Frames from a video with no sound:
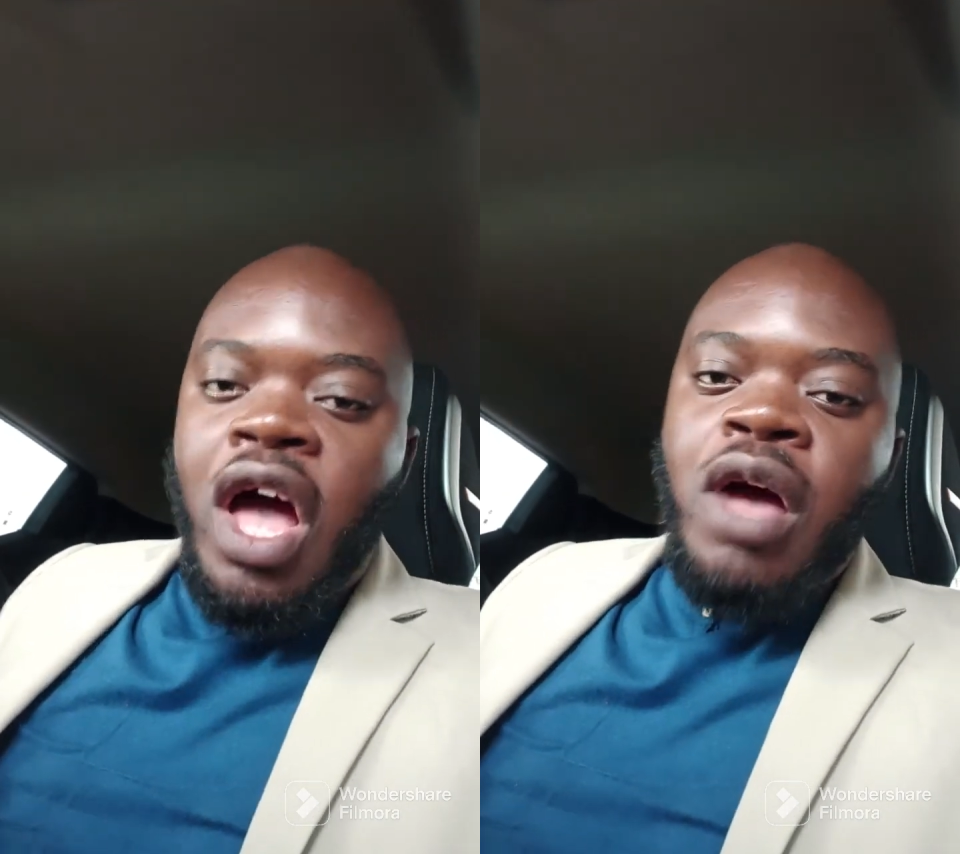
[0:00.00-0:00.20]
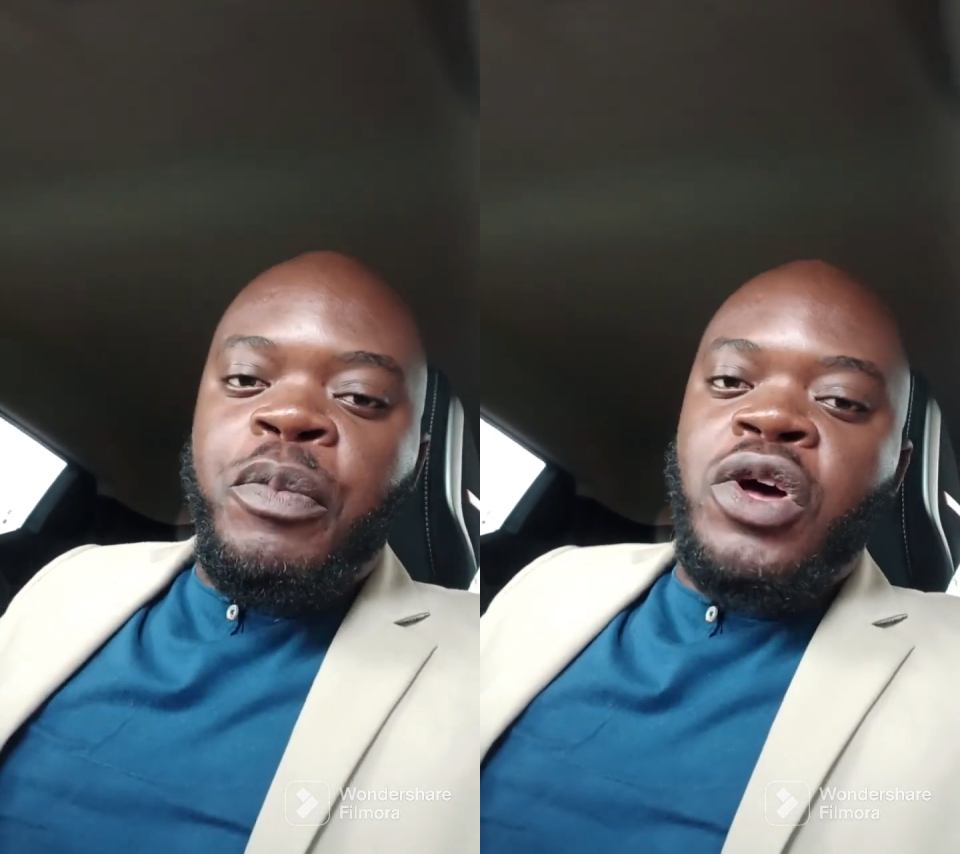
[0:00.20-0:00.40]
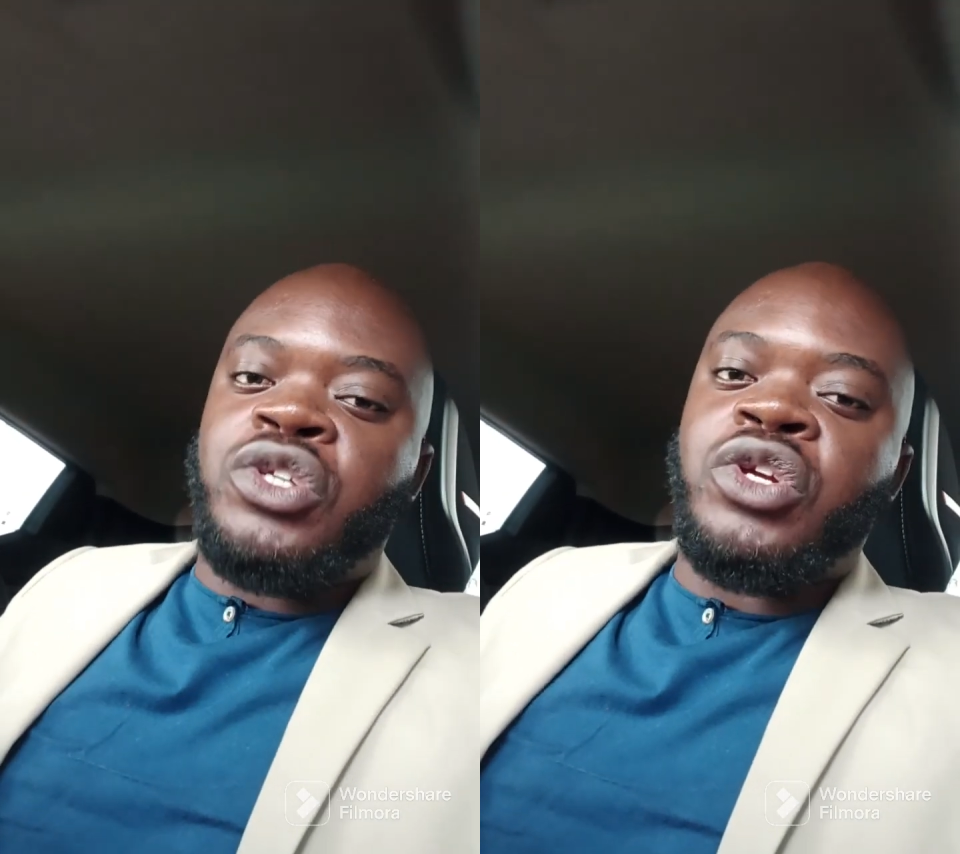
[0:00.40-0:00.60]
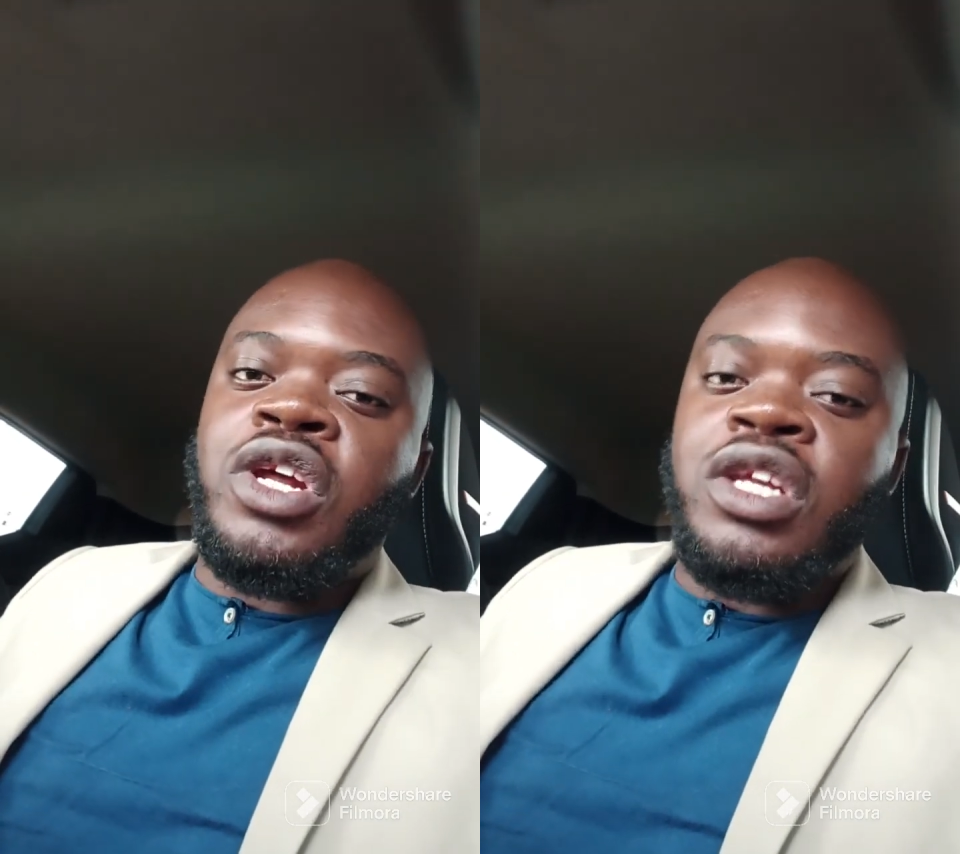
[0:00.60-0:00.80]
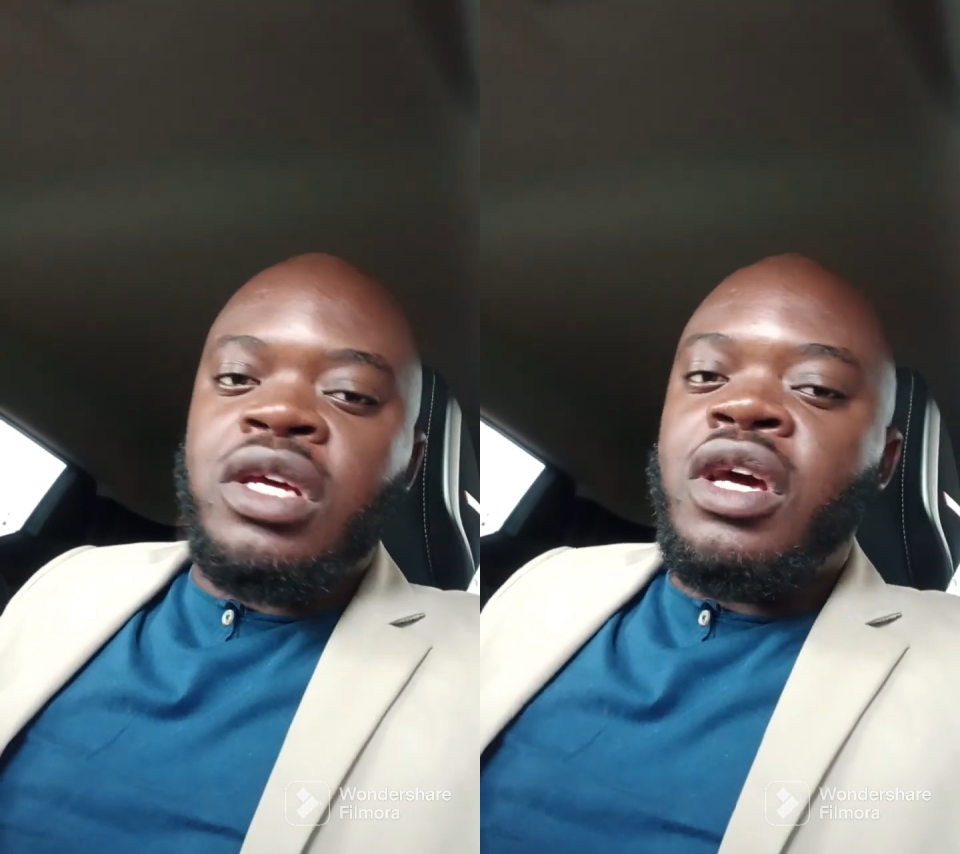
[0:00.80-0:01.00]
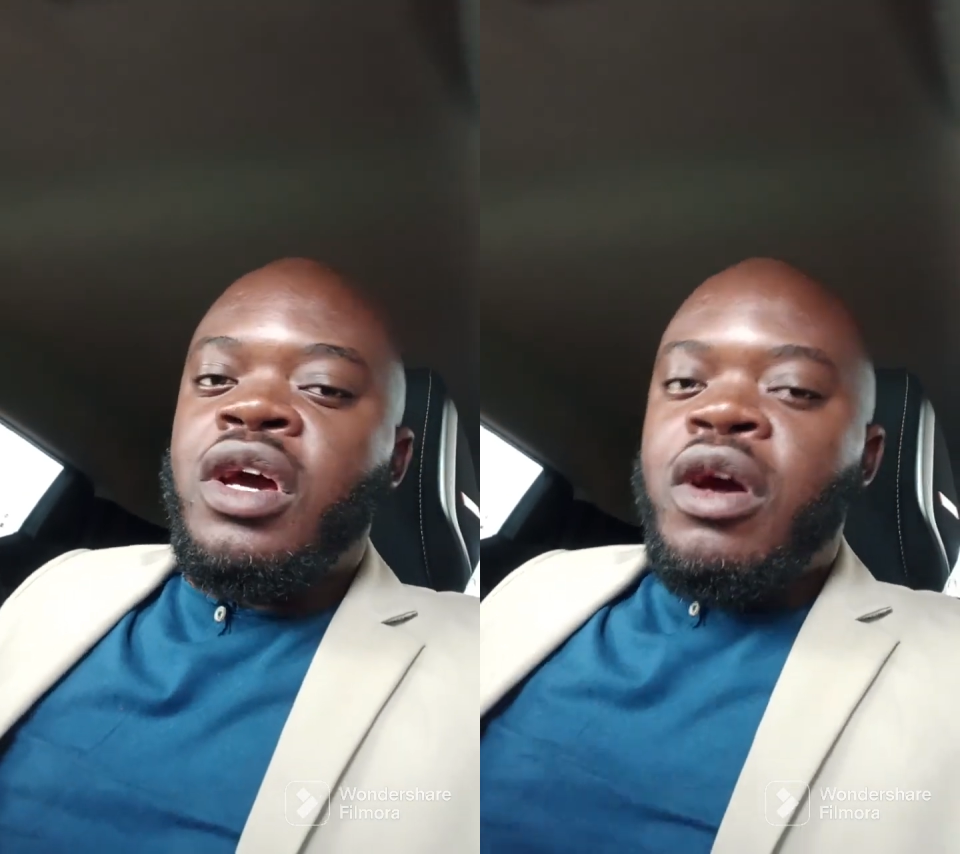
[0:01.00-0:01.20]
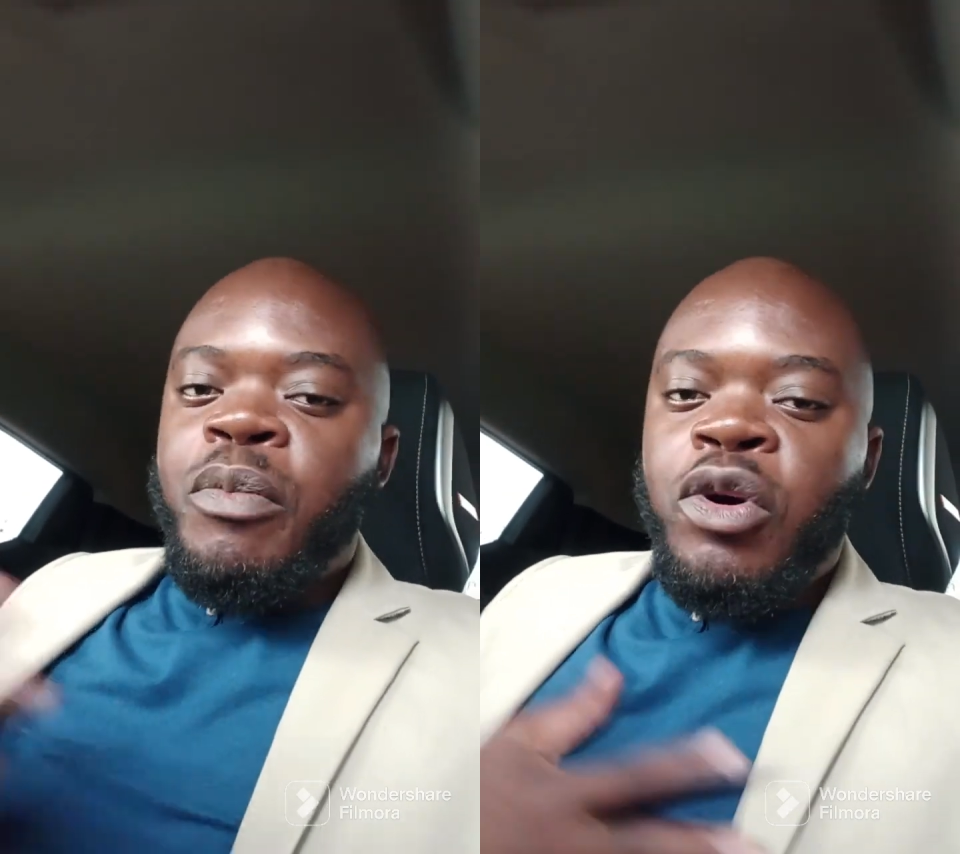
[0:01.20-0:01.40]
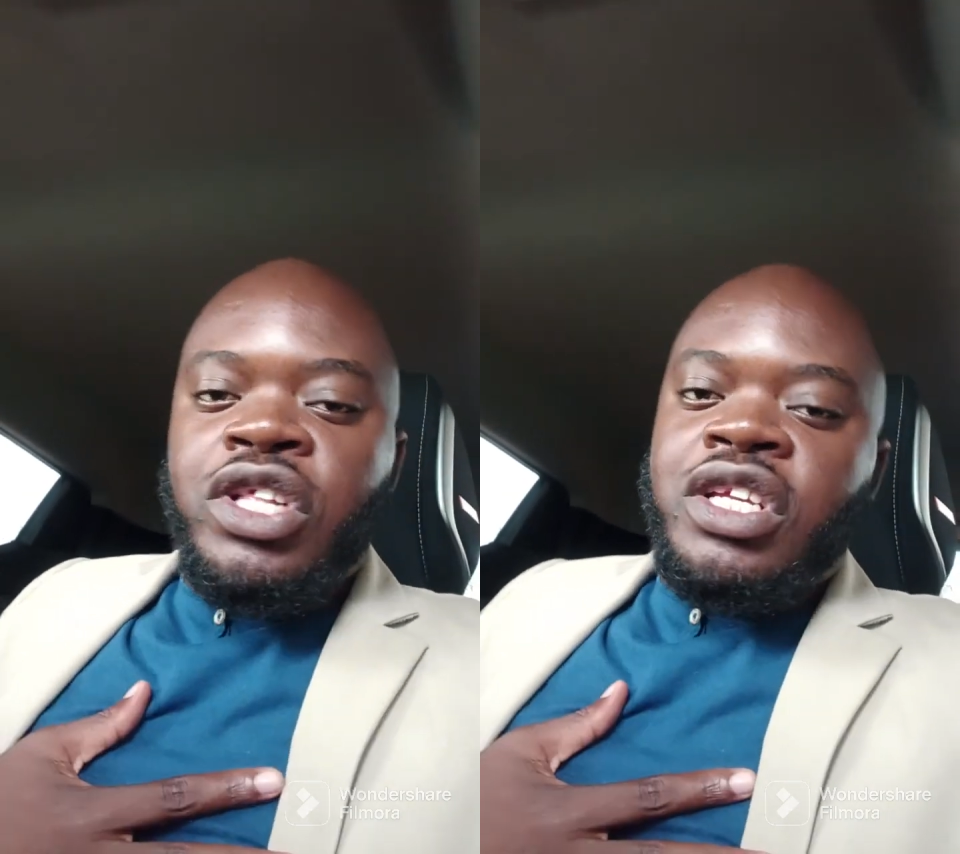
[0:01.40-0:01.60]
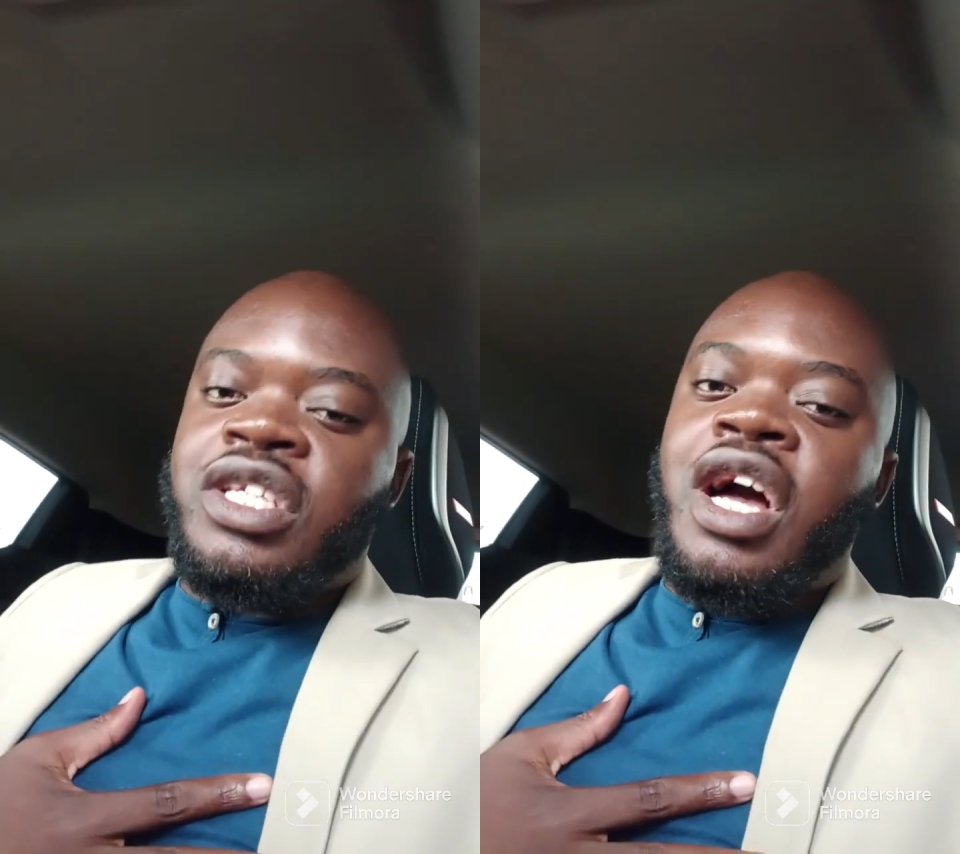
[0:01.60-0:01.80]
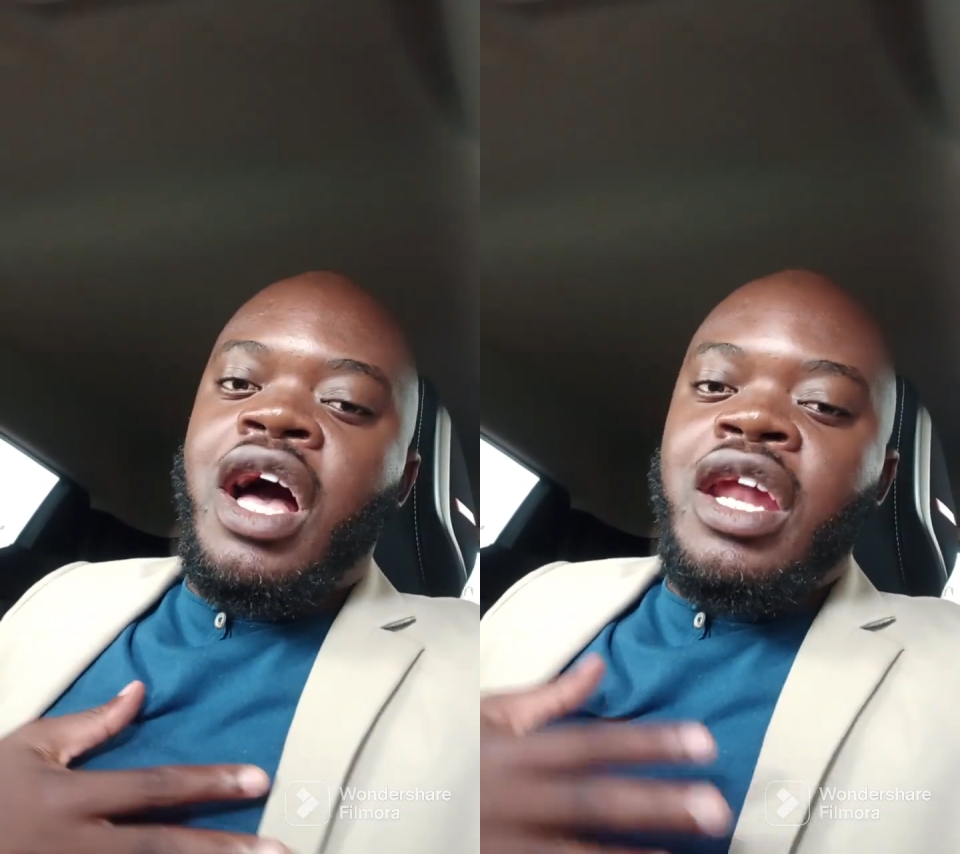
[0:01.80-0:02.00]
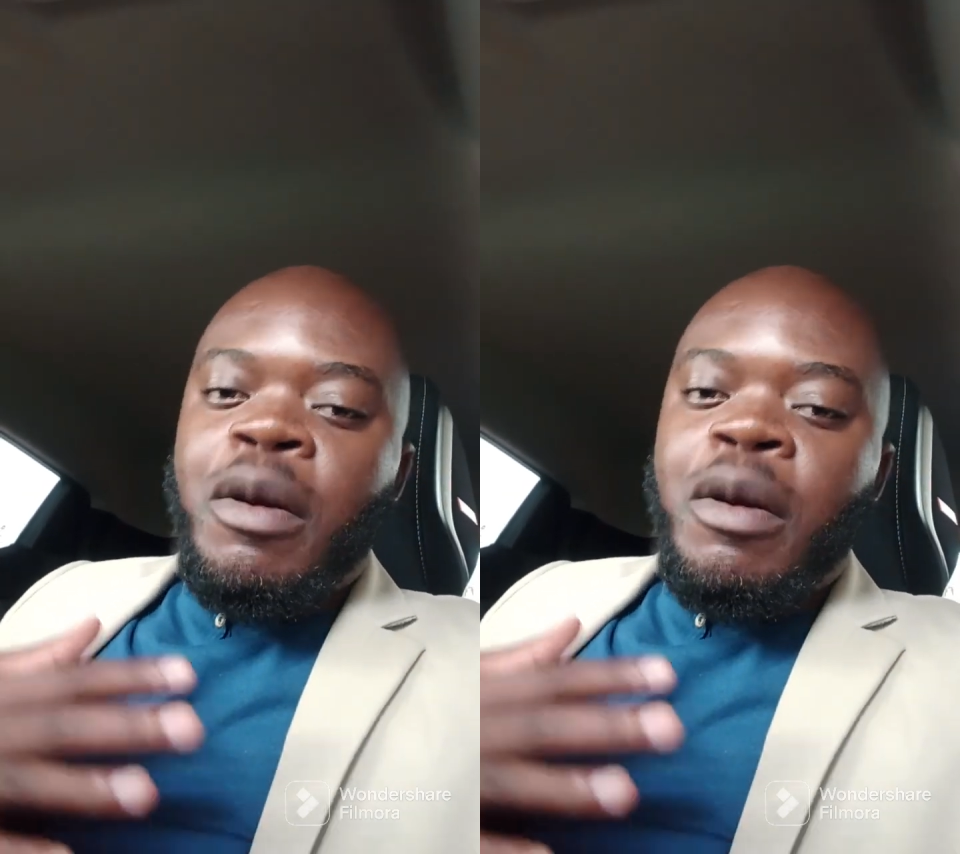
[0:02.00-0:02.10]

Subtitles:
I personally bought this car